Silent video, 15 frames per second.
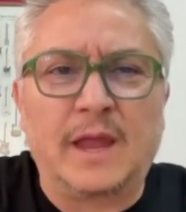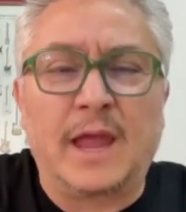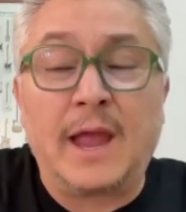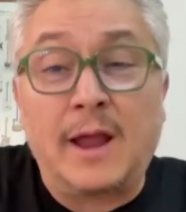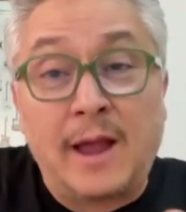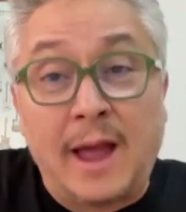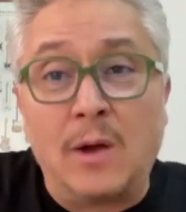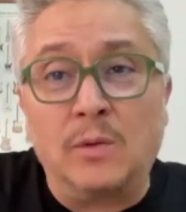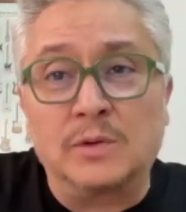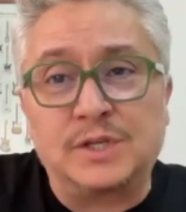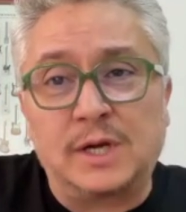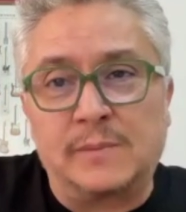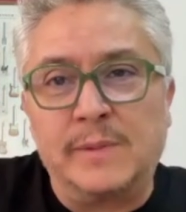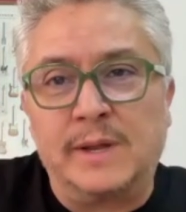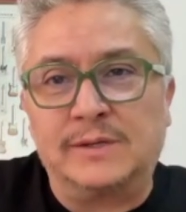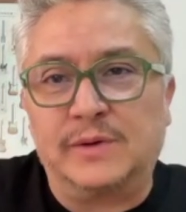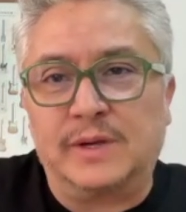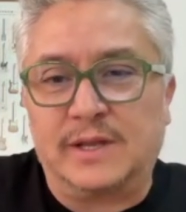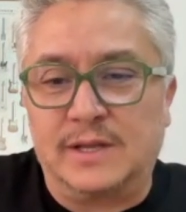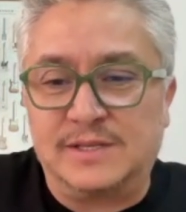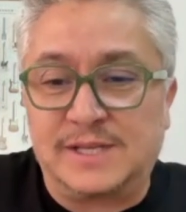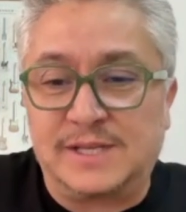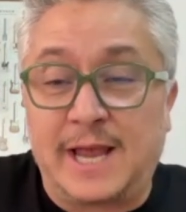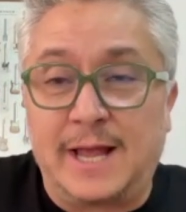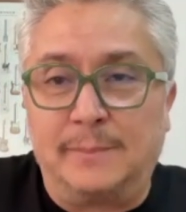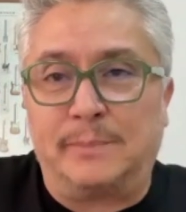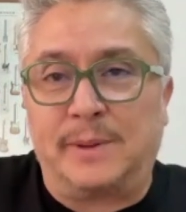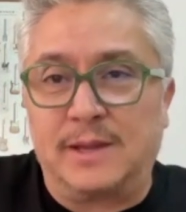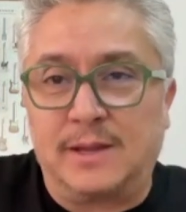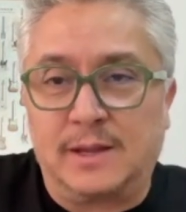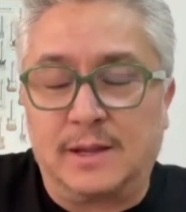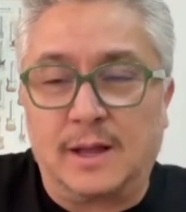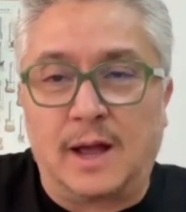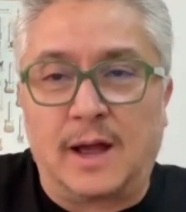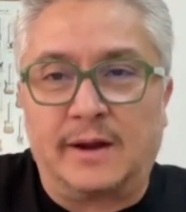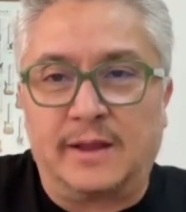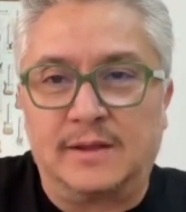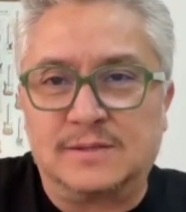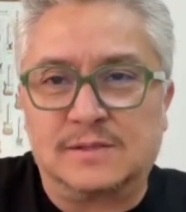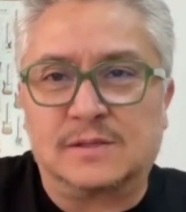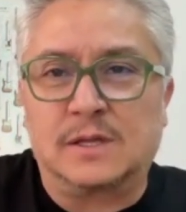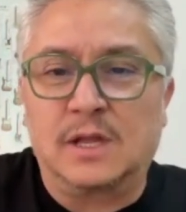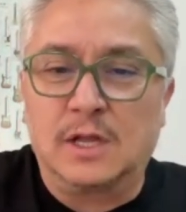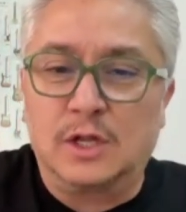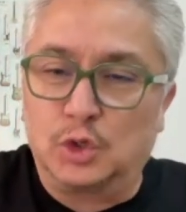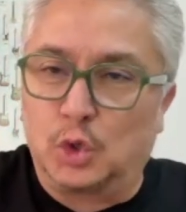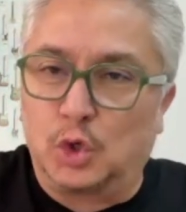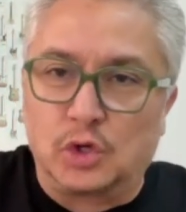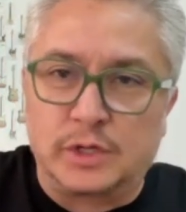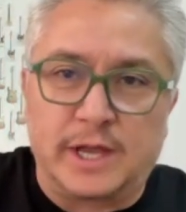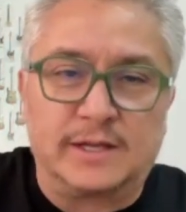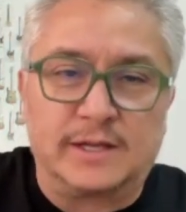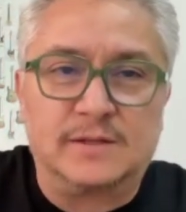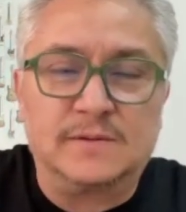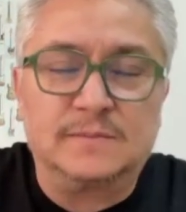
And how Chartmetric is helping artists to connect?